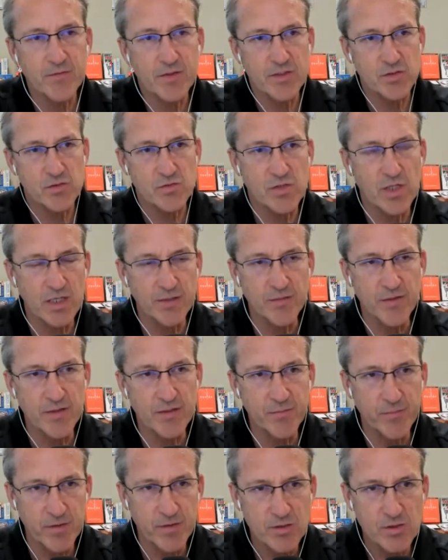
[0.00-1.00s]
Because we're talking about
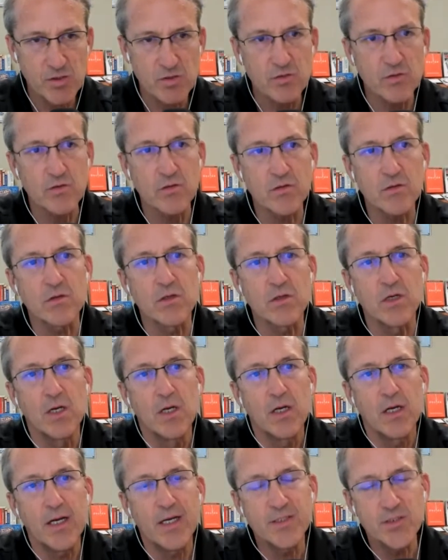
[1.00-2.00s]
the prayer journal,
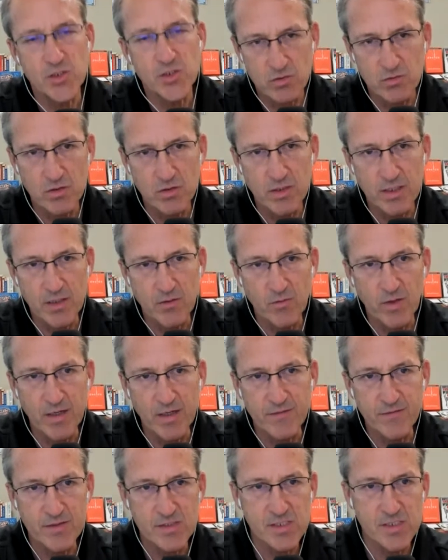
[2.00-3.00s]
and journaling and
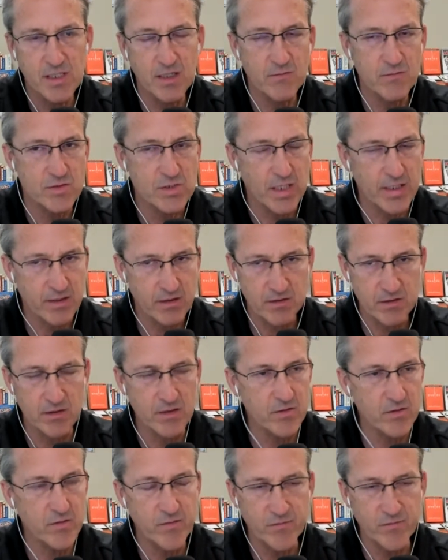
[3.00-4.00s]
writing things down, which I
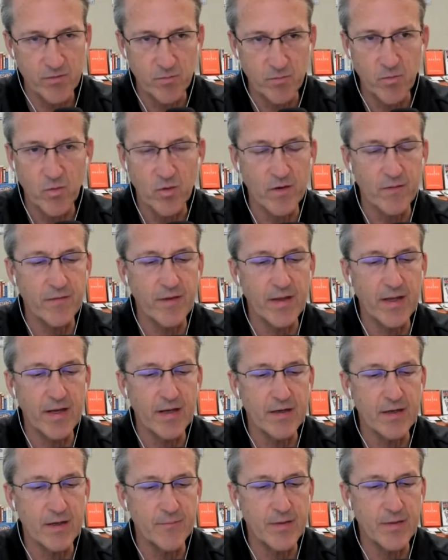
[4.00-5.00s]
couldn't agree with you more on
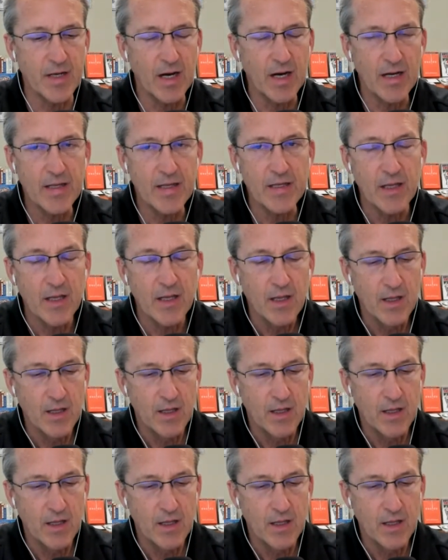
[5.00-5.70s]
that. I mean, I